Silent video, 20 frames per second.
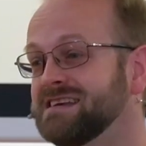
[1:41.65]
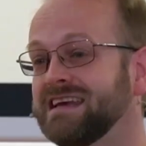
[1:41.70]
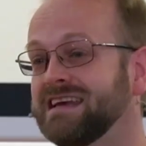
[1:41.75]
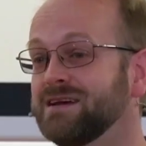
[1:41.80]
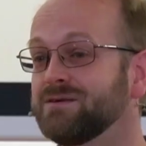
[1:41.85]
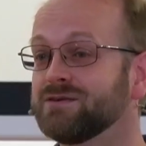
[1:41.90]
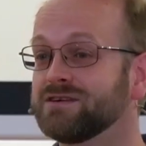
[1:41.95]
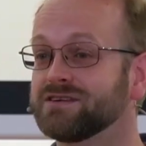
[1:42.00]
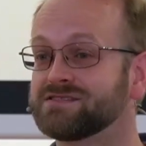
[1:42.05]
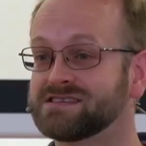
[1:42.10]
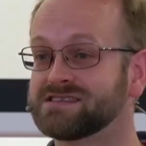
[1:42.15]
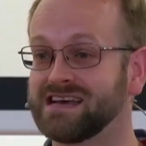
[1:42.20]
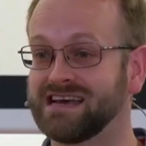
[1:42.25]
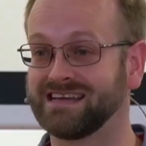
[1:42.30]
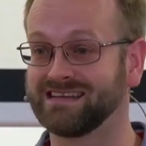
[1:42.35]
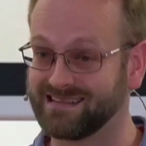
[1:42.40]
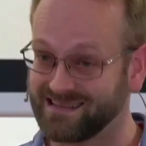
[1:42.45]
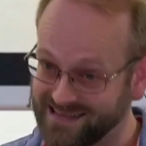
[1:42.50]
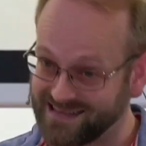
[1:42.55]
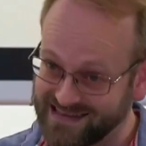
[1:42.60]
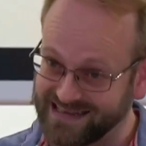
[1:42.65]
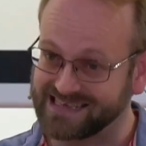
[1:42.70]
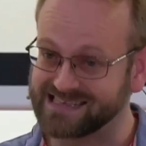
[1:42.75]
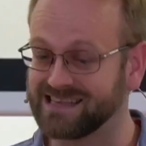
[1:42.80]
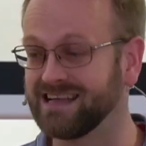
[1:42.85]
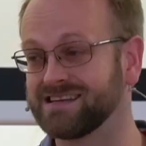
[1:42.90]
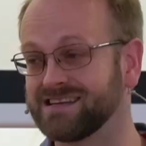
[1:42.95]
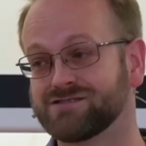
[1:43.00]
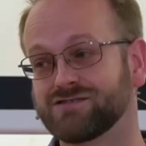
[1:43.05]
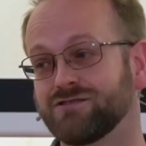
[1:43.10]
He would have said, this
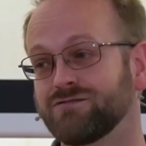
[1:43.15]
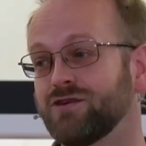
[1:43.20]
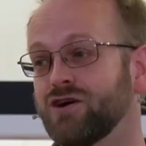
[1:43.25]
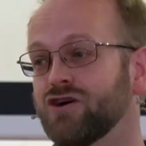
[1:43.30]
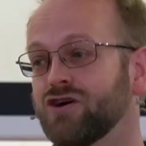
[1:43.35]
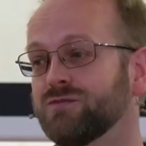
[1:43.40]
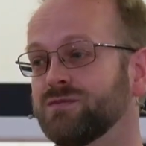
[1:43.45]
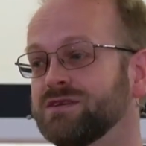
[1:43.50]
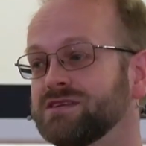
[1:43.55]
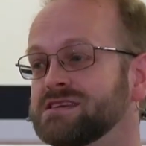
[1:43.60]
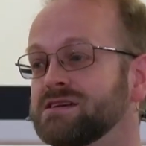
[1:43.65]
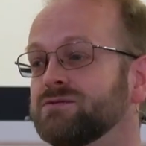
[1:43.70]
letter of Romans.